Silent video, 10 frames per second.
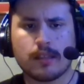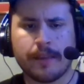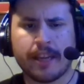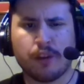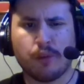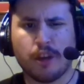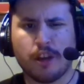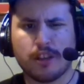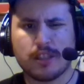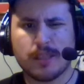the
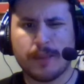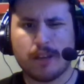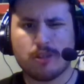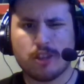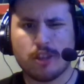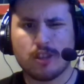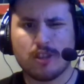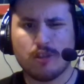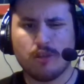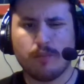Meganulon somehow turned
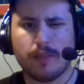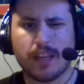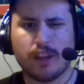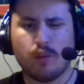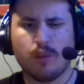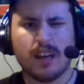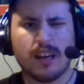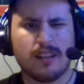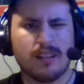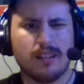into Meganula,